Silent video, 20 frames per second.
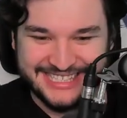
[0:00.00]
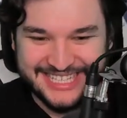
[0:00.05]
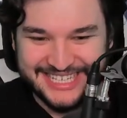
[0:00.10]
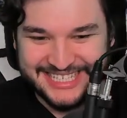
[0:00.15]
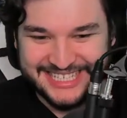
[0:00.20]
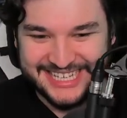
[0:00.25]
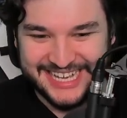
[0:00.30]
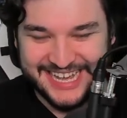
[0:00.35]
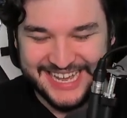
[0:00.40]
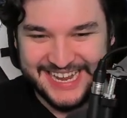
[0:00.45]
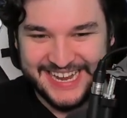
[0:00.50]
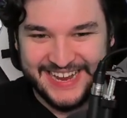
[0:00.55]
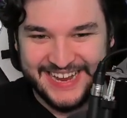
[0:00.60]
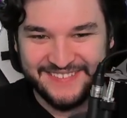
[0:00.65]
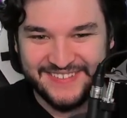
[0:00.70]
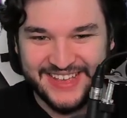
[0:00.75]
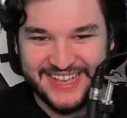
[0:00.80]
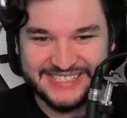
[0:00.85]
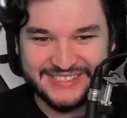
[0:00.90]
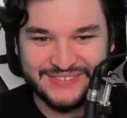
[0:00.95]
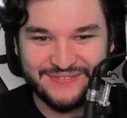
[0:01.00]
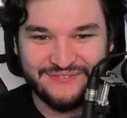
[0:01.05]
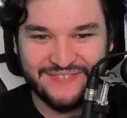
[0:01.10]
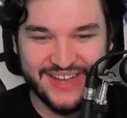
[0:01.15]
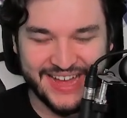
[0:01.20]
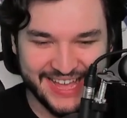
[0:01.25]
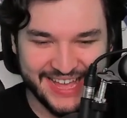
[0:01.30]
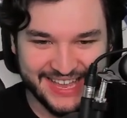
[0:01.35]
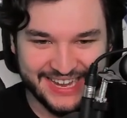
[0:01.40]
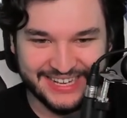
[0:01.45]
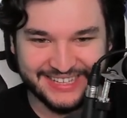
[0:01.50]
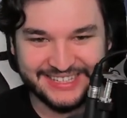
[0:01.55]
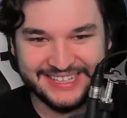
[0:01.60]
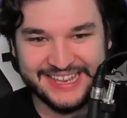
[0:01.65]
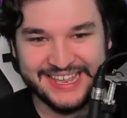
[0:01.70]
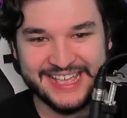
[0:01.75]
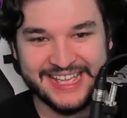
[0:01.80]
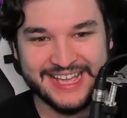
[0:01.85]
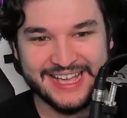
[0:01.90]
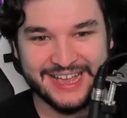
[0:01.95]
the time has
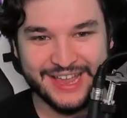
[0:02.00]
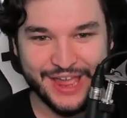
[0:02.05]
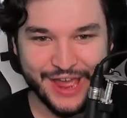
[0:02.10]
finally